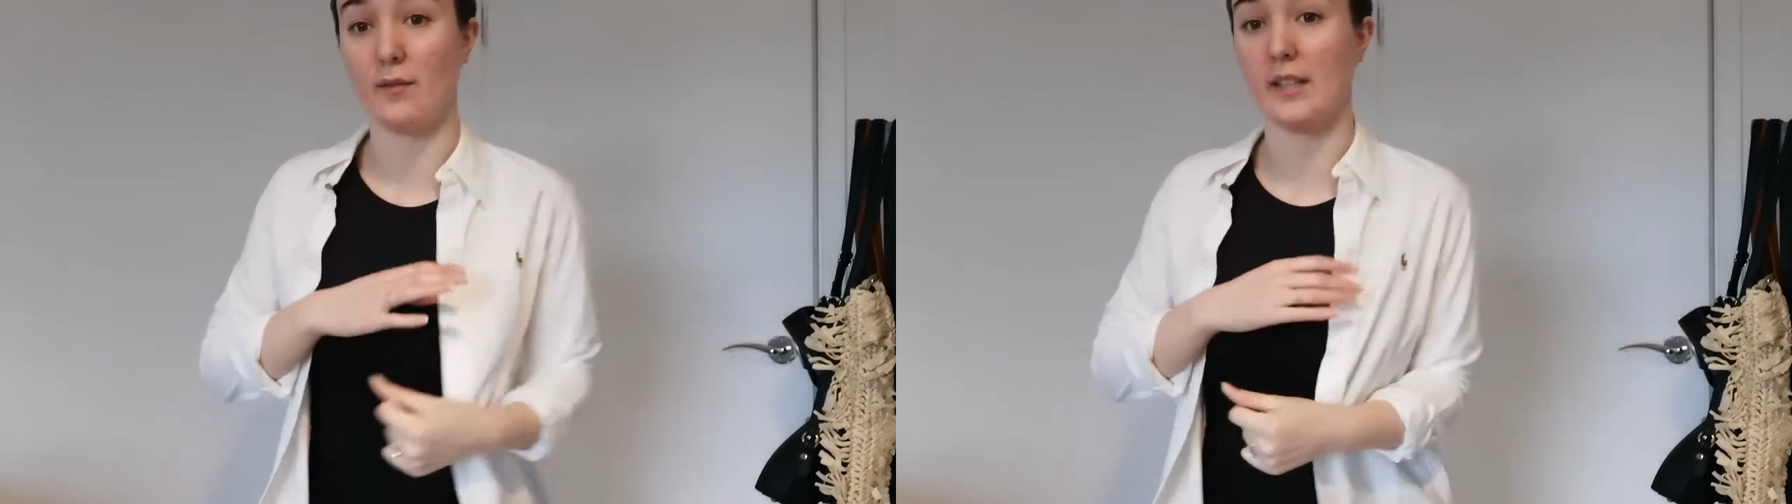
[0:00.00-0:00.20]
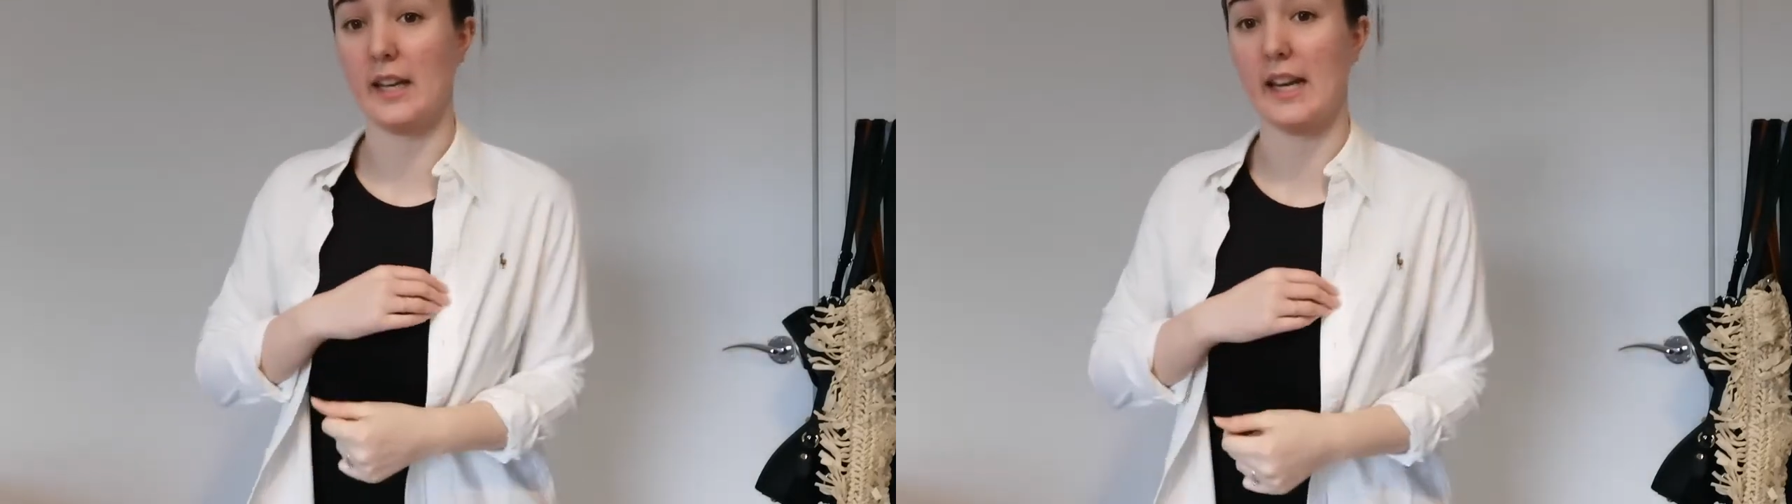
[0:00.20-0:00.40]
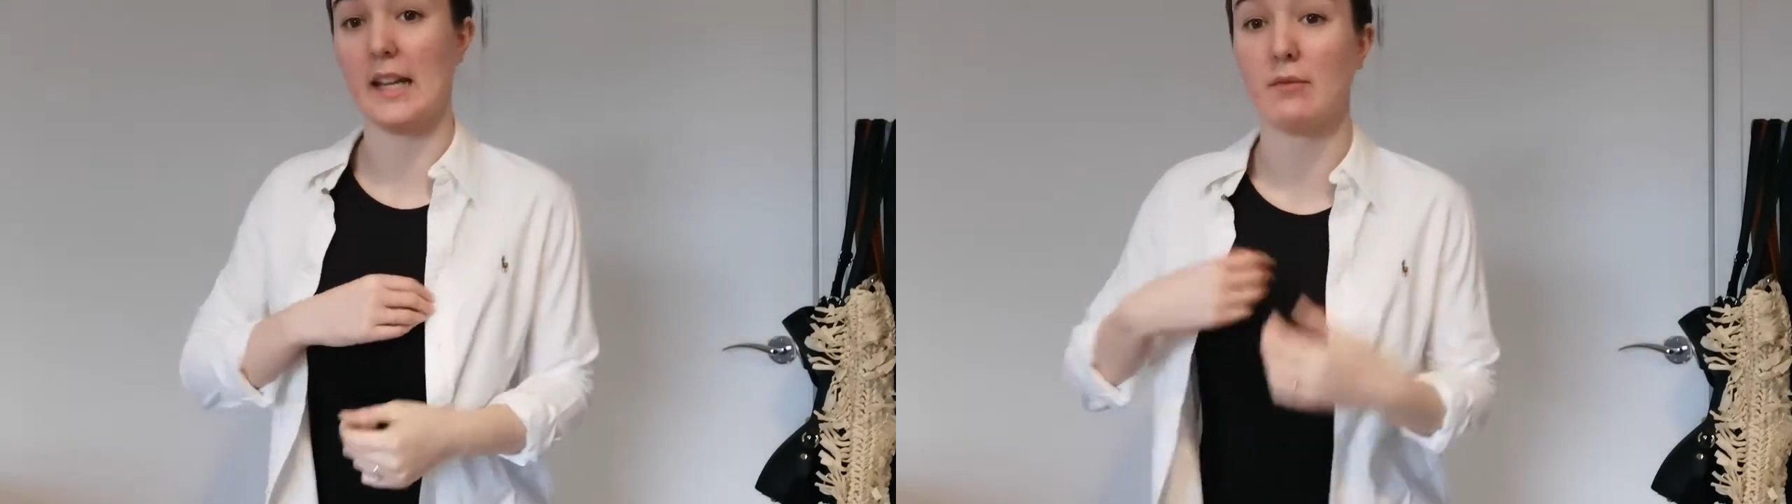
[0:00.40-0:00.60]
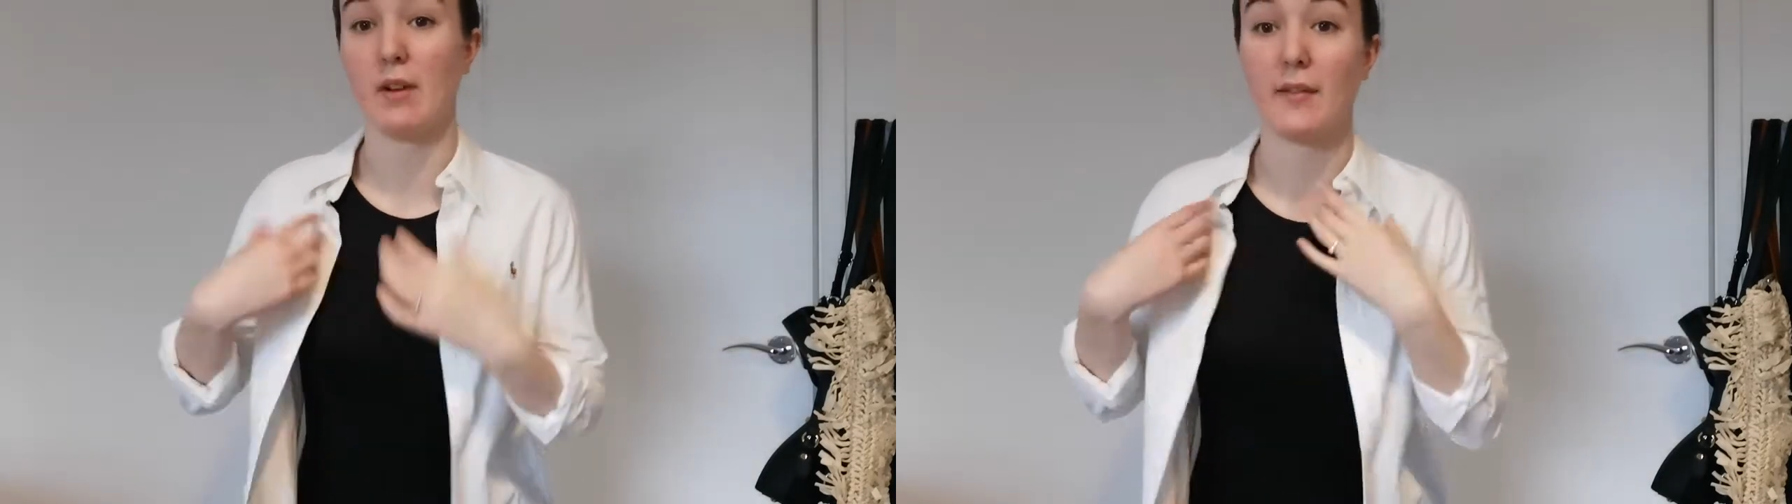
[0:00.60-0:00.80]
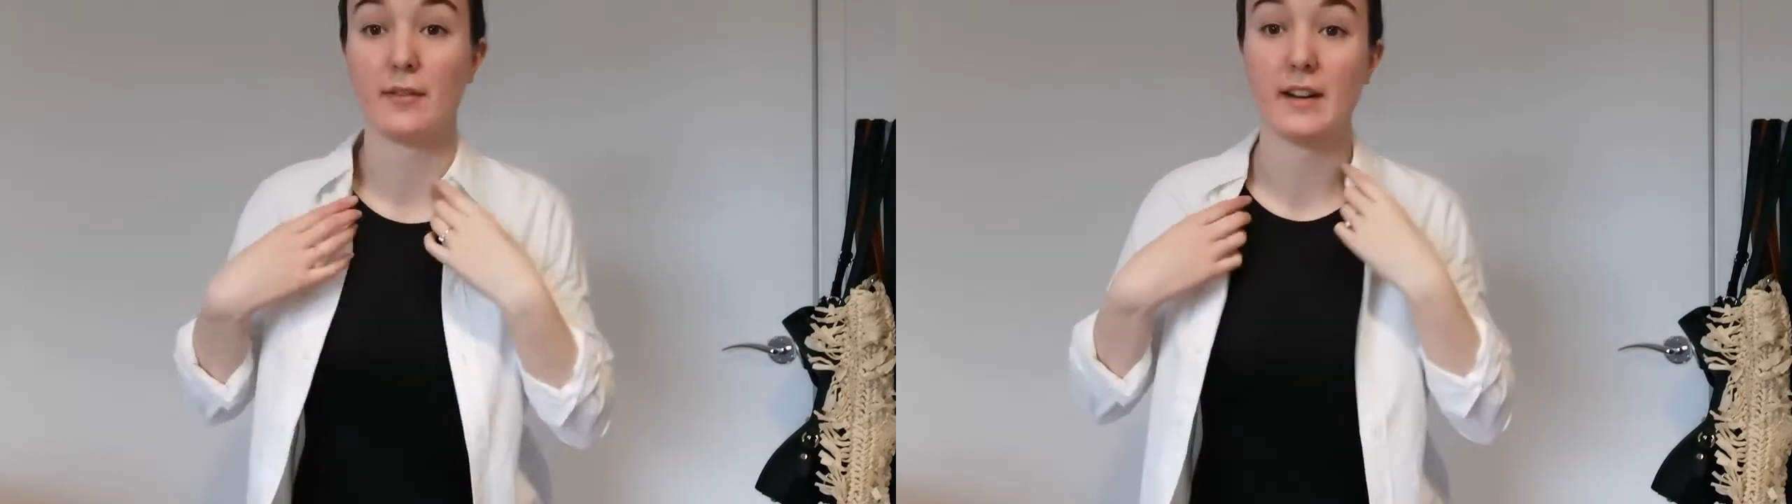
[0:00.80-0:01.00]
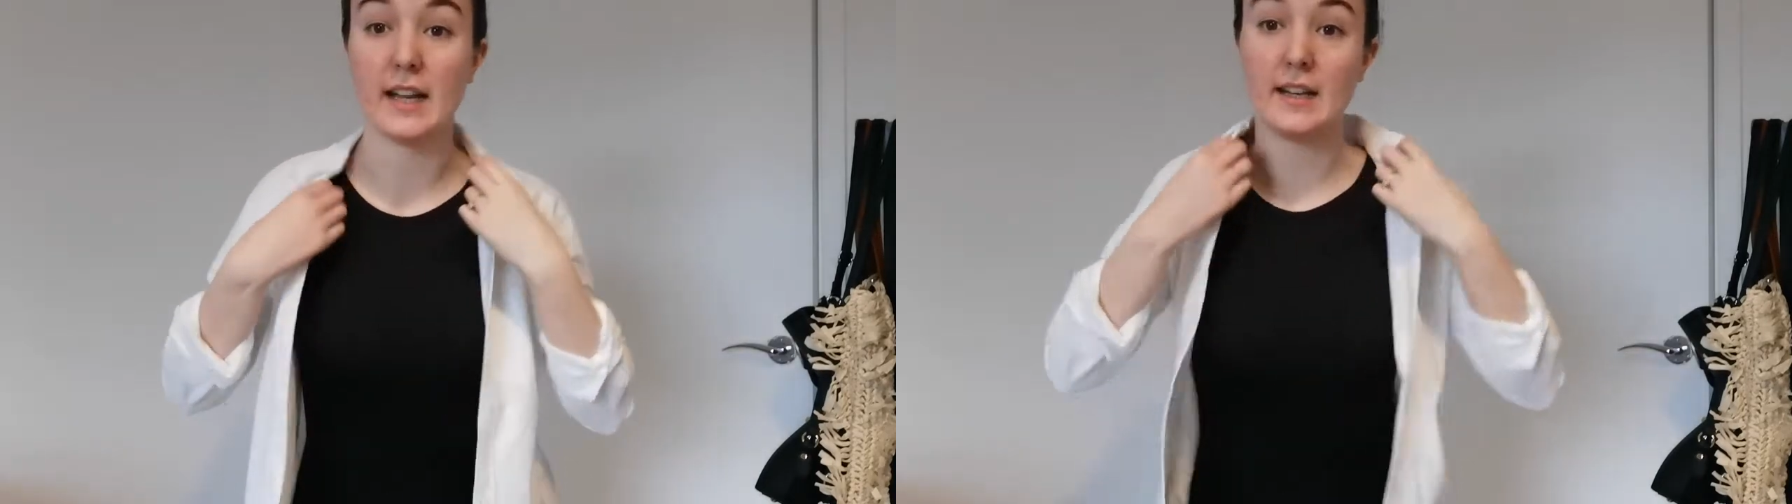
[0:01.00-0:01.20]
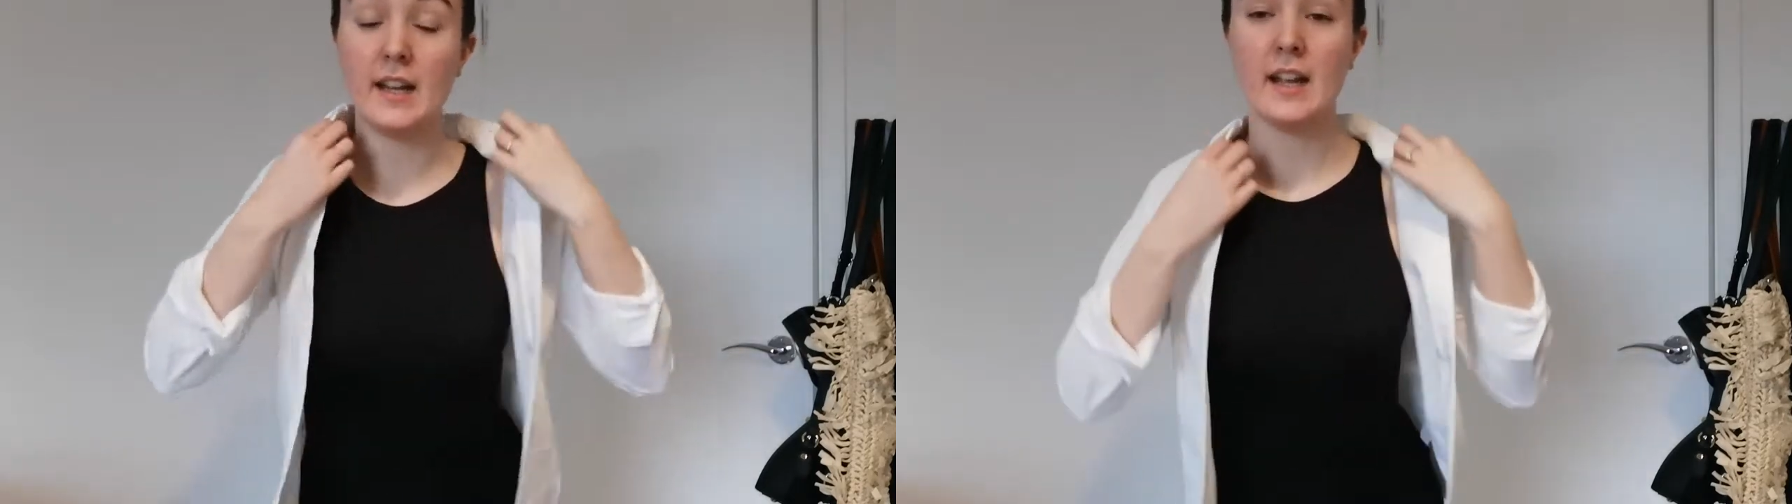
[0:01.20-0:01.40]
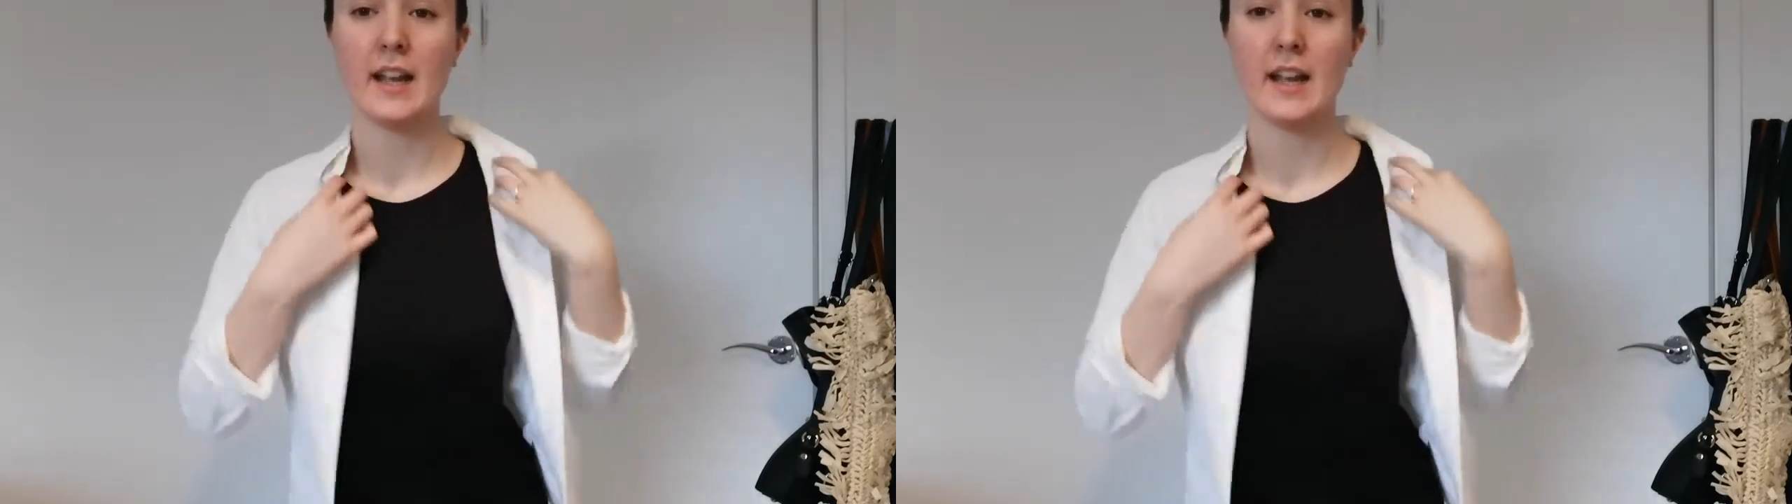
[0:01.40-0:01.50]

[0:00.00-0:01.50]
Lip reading: Obviously, it's Ralph Lauren,